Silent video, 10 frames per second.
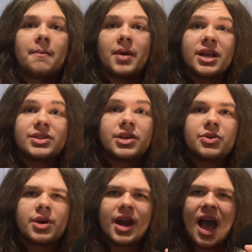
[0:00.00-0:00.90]
is that
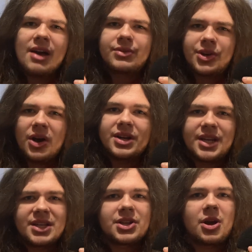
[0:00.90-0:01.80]
you can have
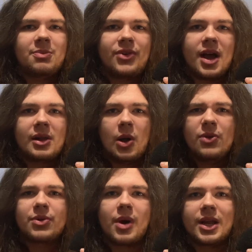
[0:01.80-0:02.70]
.desktop file
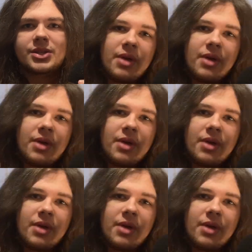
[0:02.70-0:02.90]
overrides.